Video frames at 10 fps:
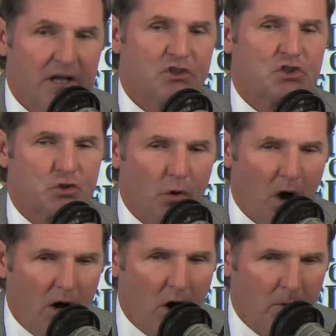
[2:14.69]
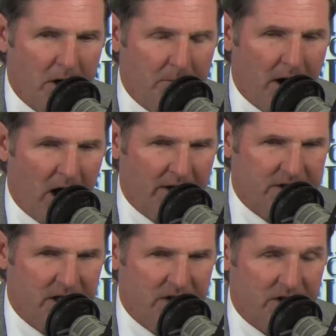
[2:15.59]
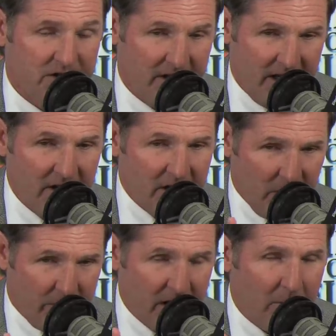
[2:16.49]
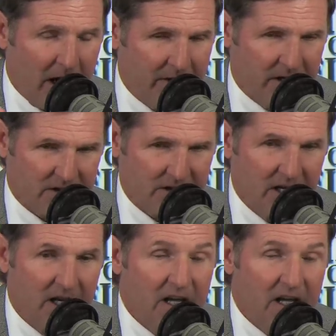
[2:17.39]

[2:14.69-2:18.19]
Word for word: strong arming politicians. And here, think about this.